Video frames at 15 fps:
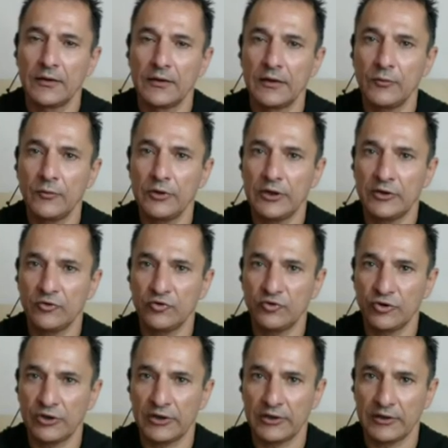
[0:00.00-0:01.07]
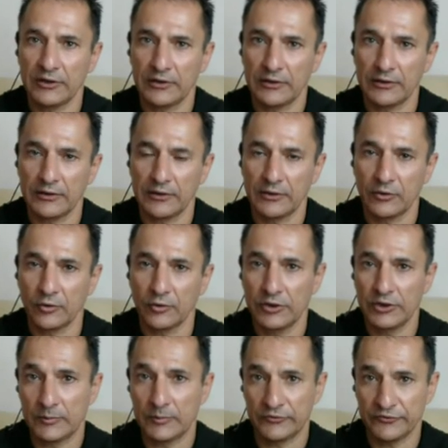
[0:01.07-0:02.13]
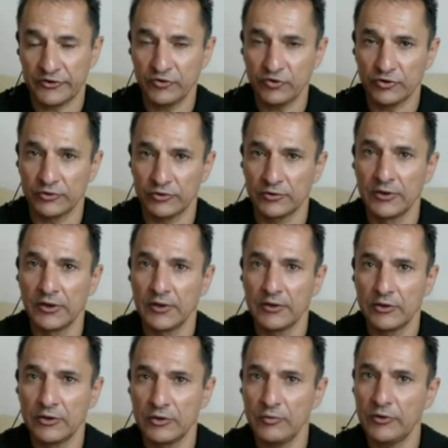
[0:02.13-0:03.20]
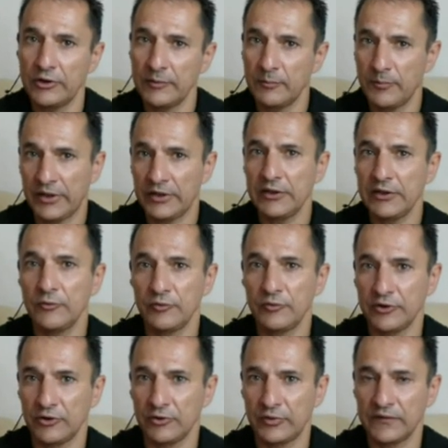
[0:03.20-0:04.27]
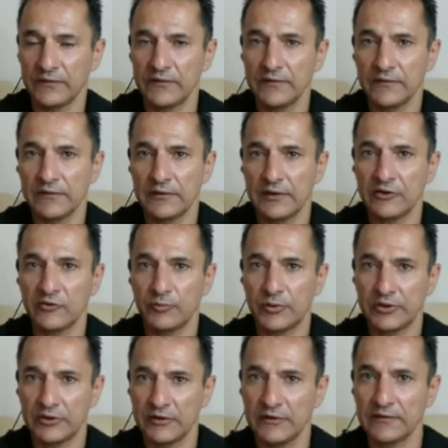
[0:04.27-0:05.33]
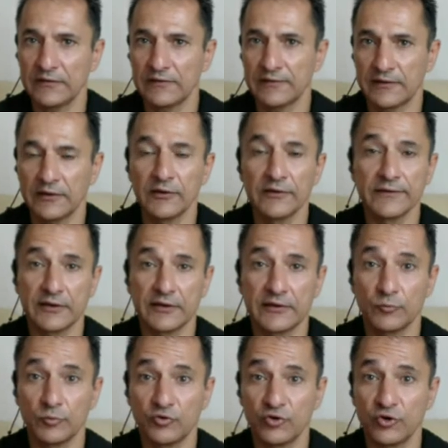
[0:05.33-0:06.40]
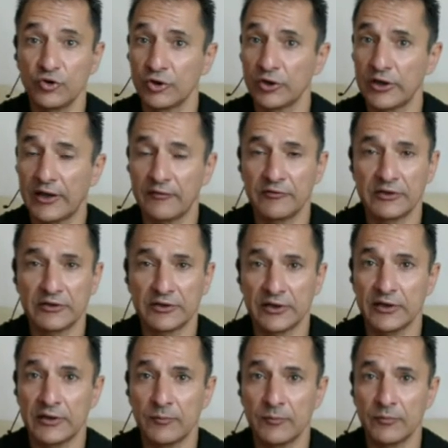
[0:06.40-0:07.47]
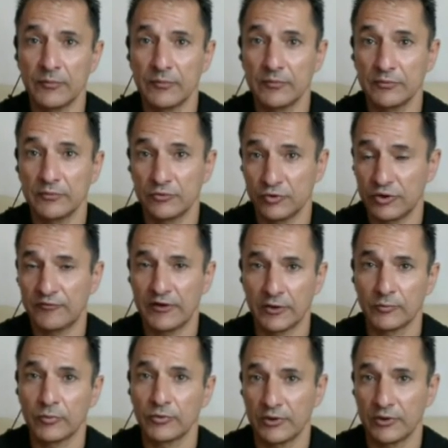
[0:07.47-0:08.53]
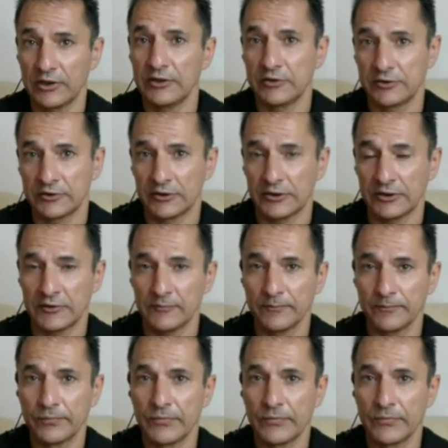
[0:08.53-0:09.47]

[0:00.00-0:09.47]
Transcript: Now, when you actually call in a professional, you are embedding within your business the expertise and the skill set which you don't have the time to develop internally.